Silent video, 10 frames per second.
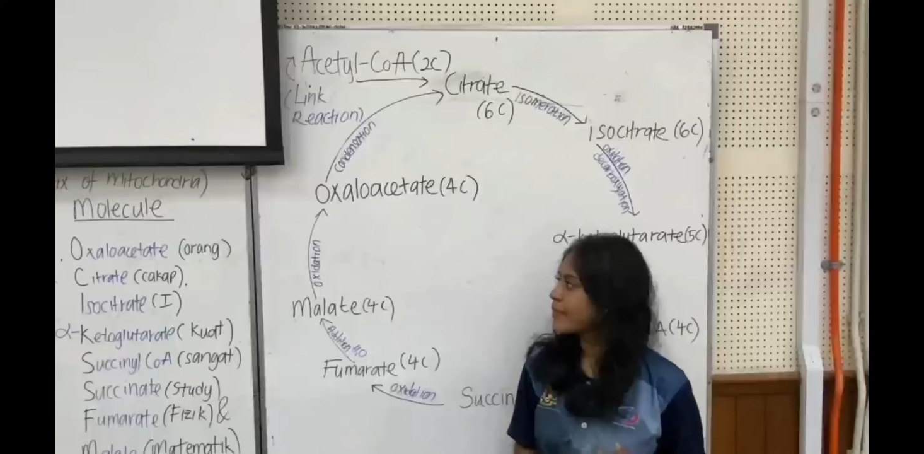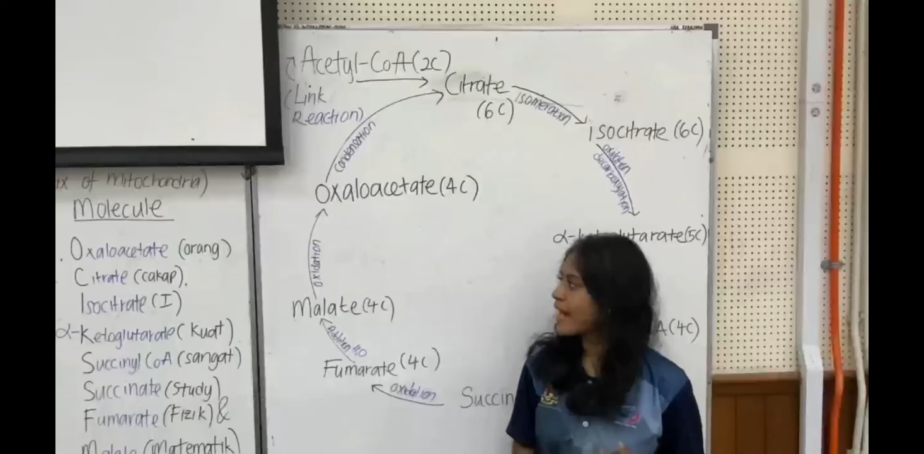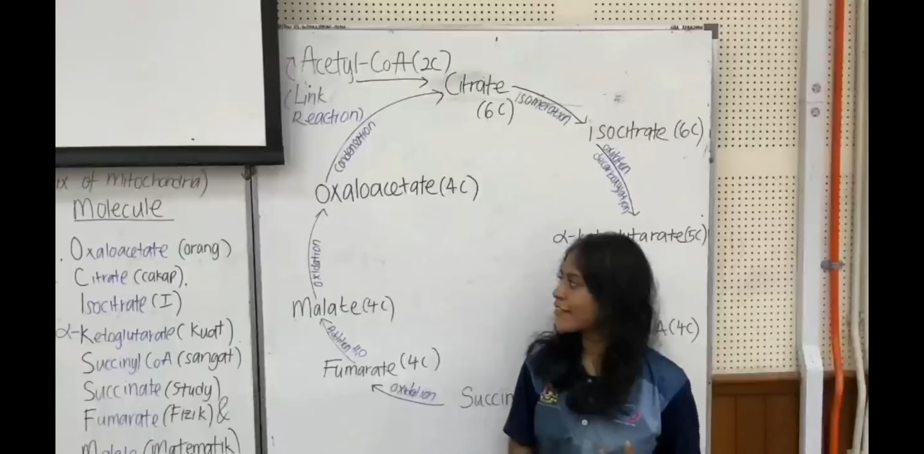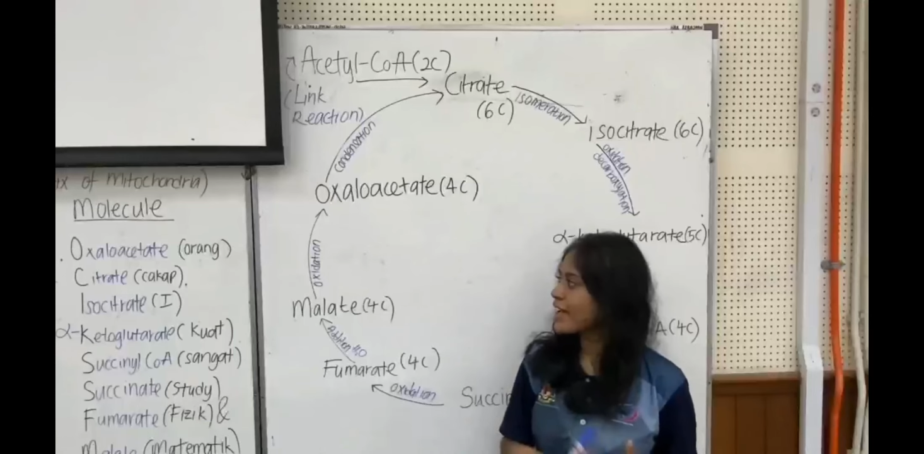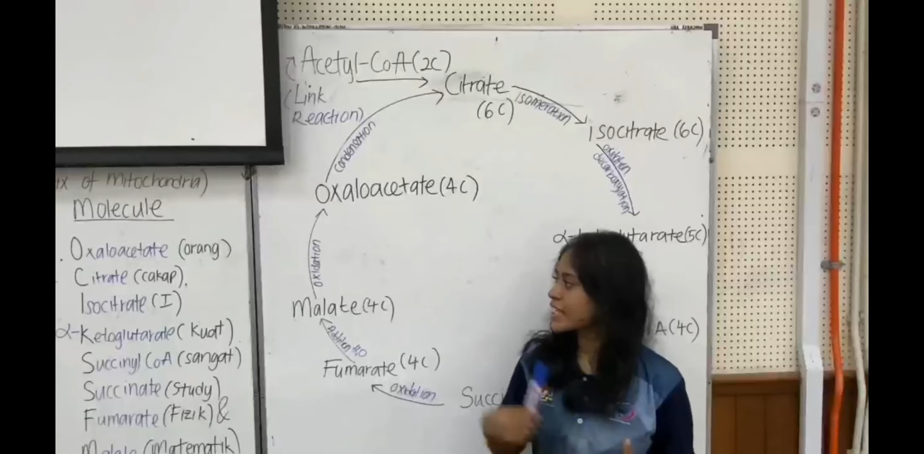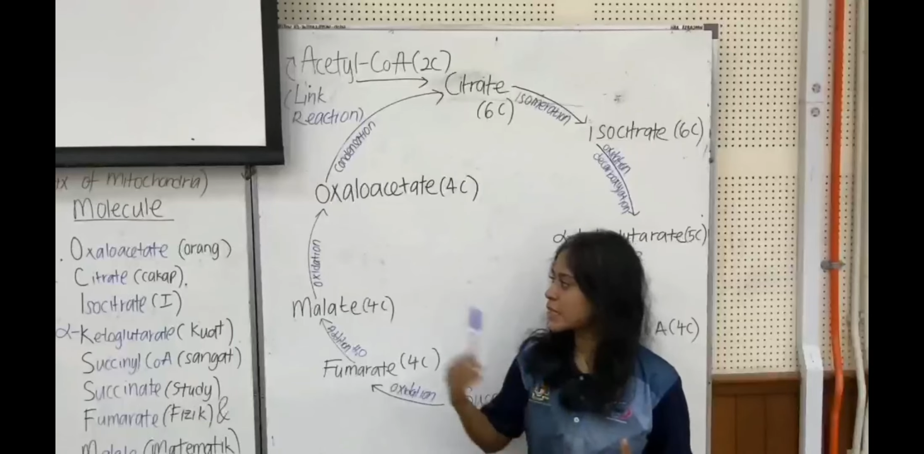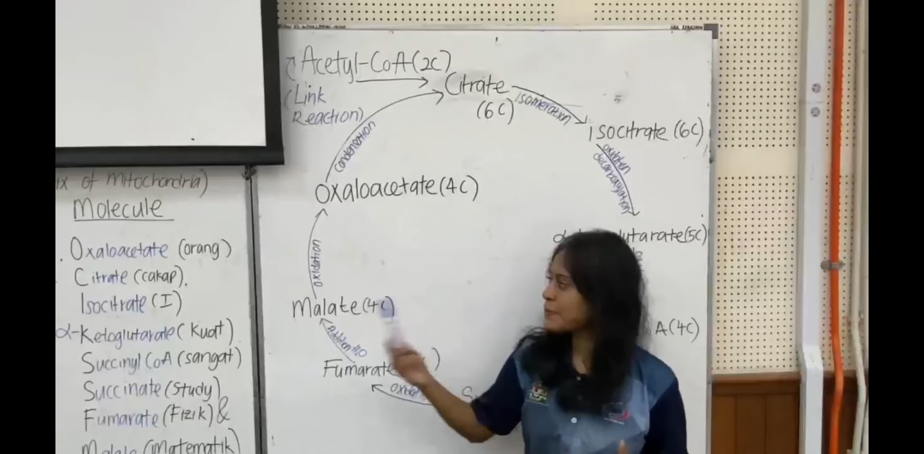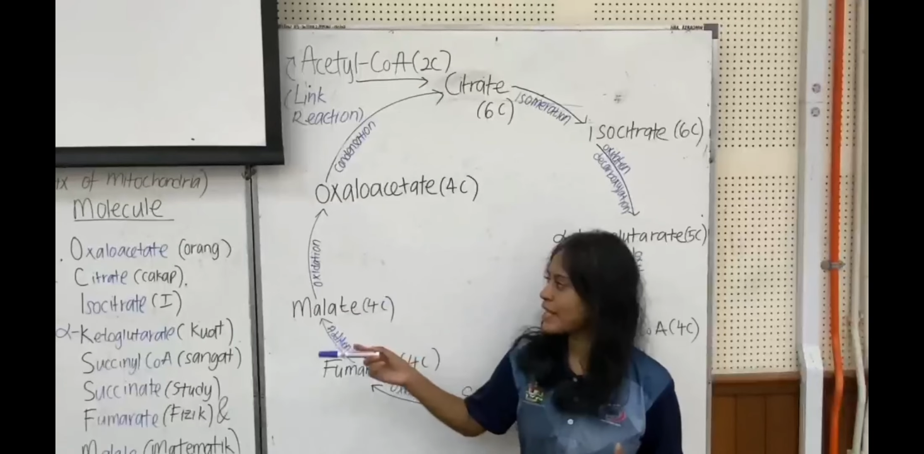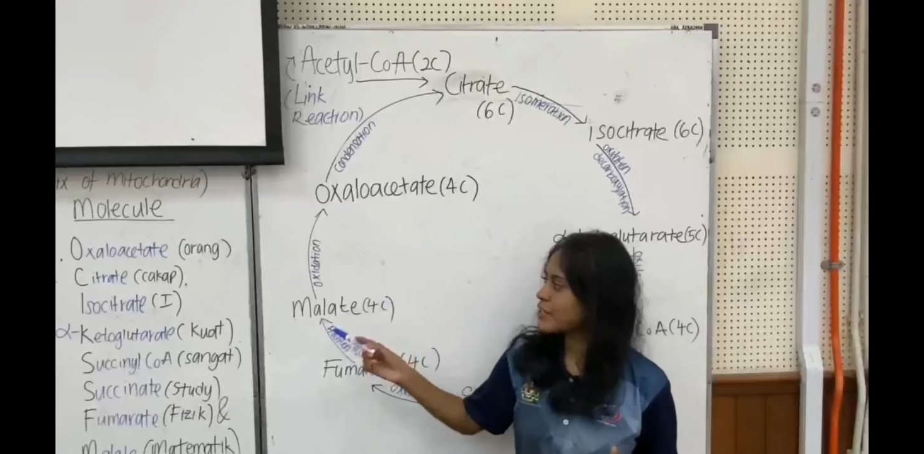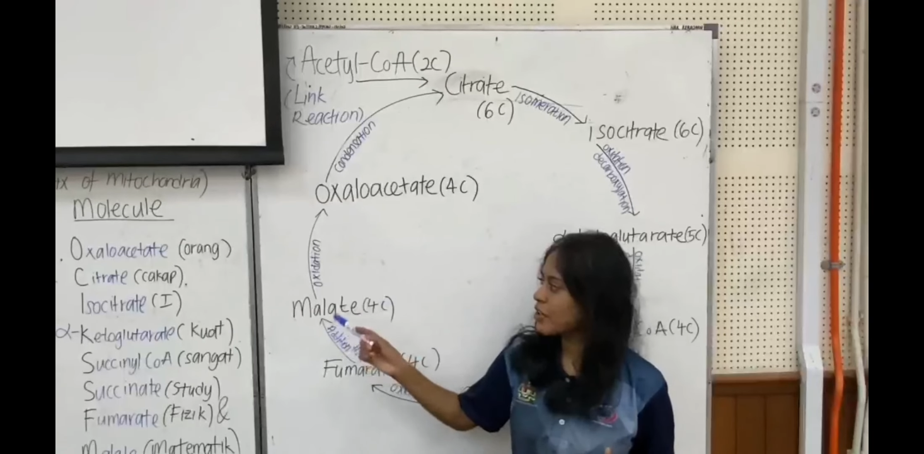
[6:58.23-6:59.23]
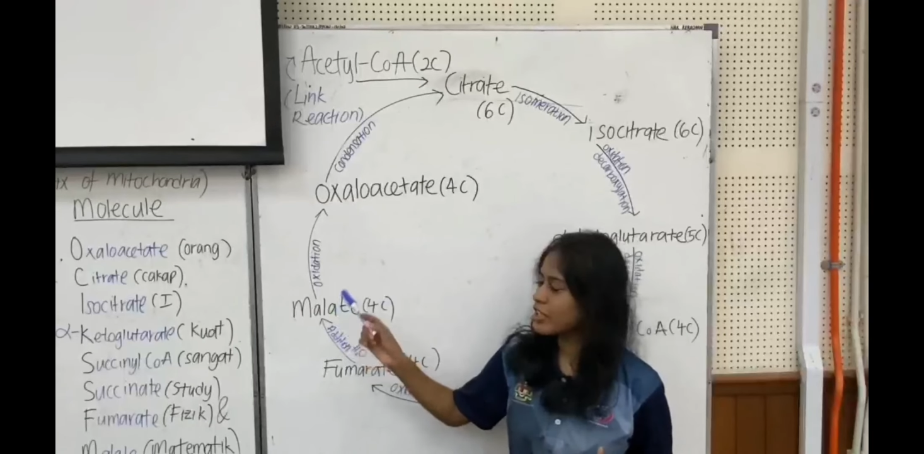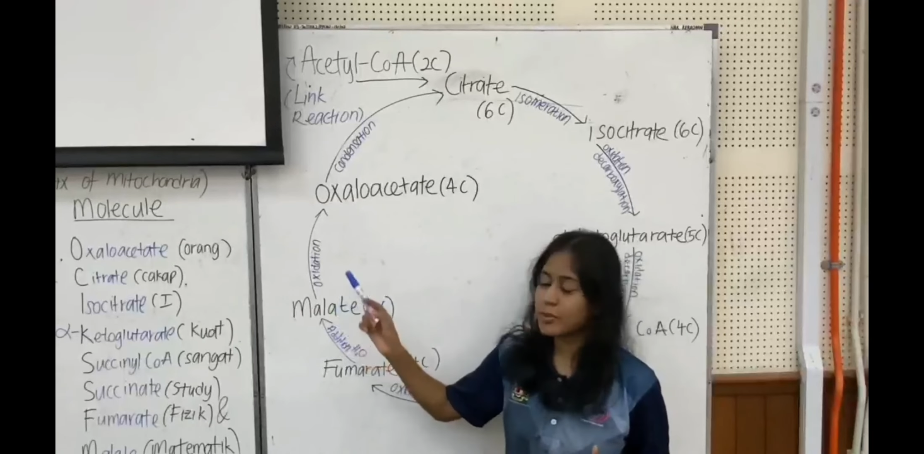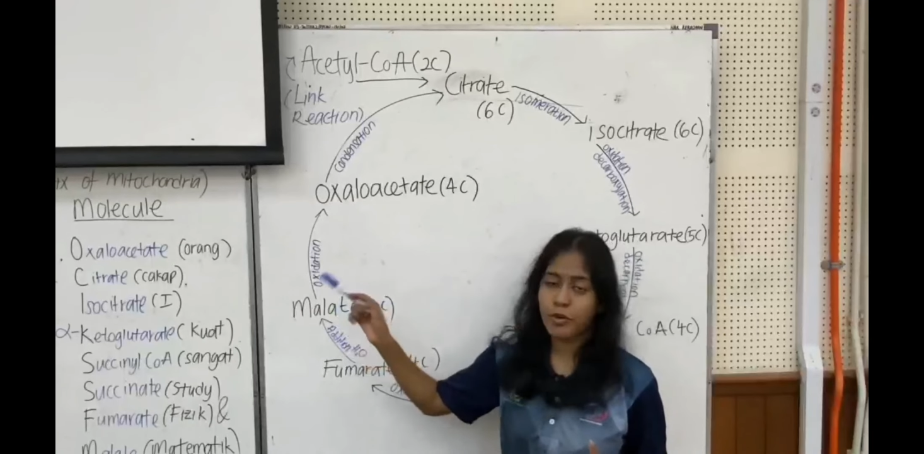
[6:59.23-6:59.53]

I've explained on the